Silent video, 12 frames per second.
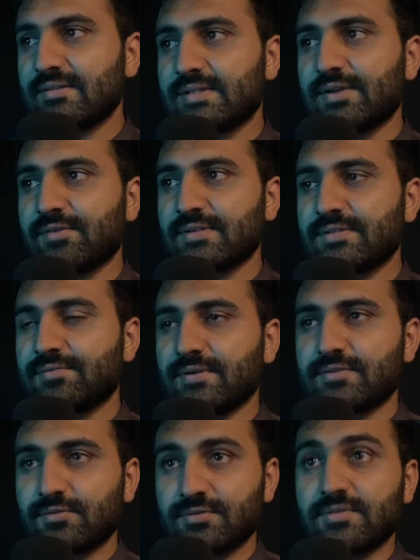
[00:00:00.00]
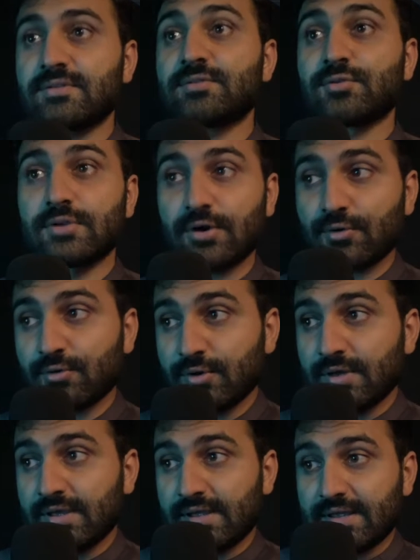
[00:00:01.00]
That was the first question. So now
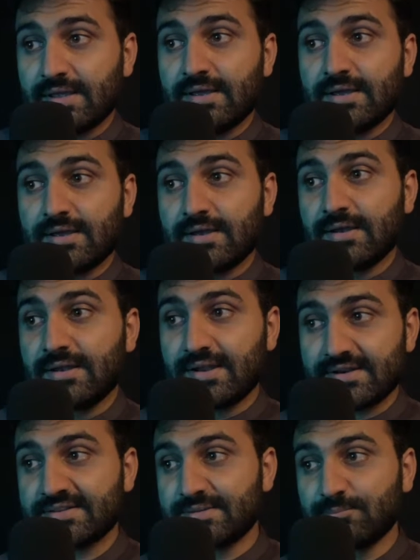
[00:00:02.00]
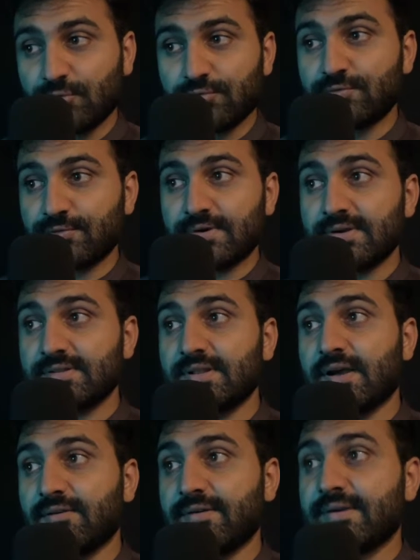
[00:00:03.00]
let's move toward
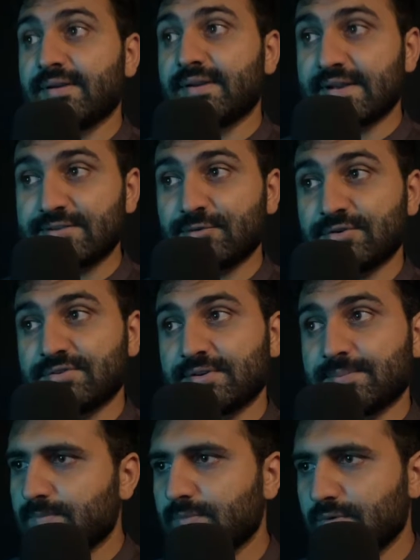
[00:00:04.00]
our next question.